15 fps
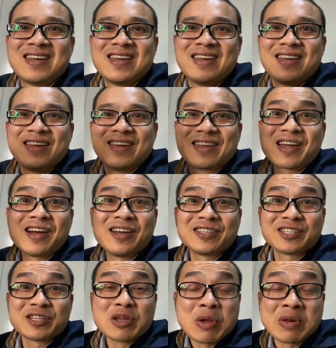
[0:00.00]
Hey guys,
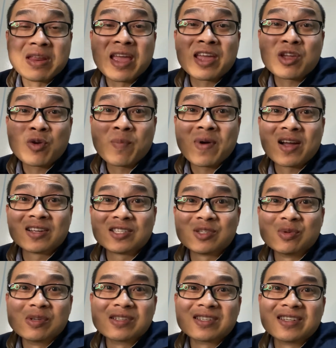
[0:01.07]
are you an
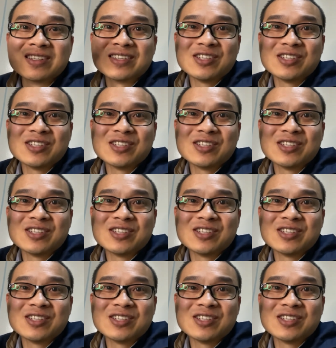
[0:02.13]
acupuncturist?